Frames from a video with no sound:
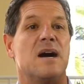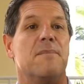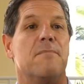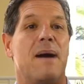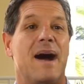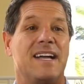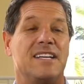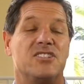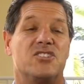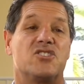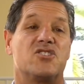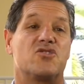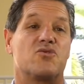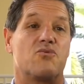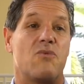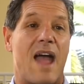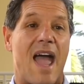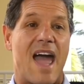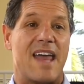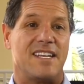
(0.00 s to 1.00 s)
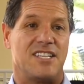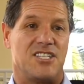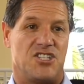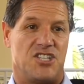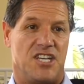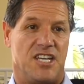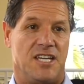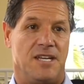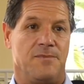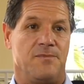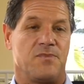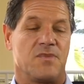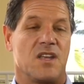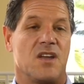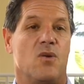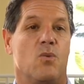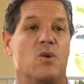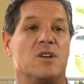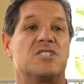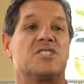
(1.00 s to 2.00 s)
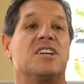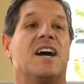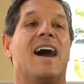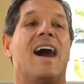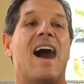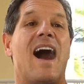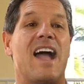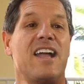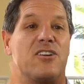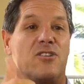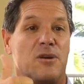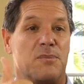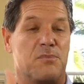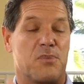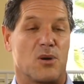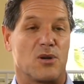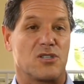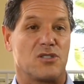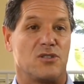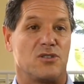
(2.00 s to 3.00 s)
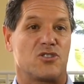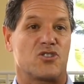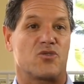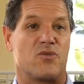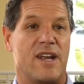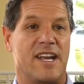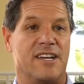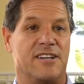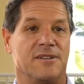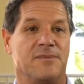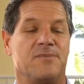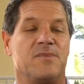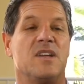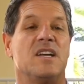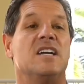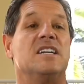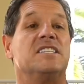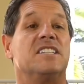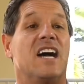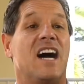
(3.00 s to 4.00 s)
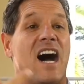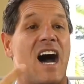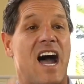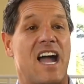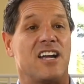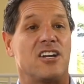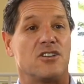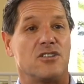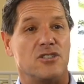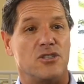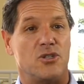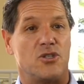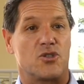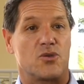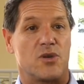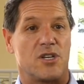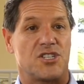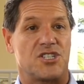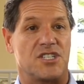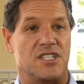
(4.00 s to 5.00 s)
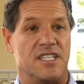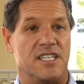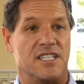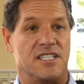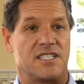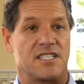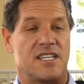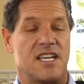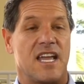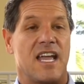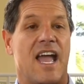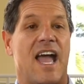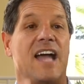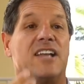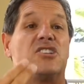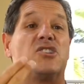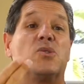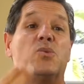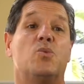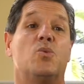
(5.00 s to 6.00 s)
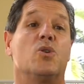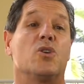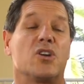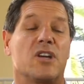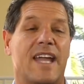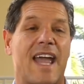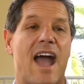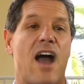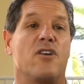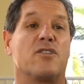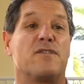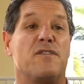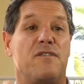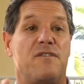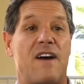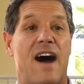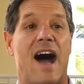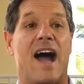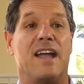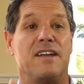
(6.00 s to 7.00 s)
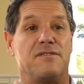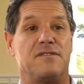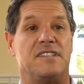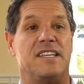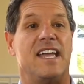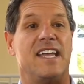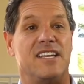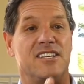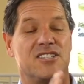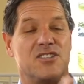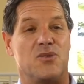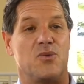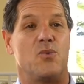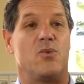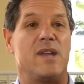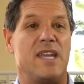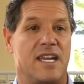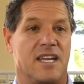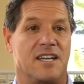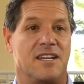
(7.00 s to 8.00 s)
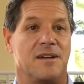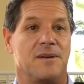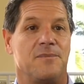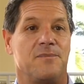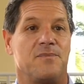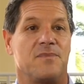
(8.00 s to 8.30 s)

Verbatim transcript: My strategy was to hire a personal trainer, to hire a nutritionist, and to work out 5 days a week.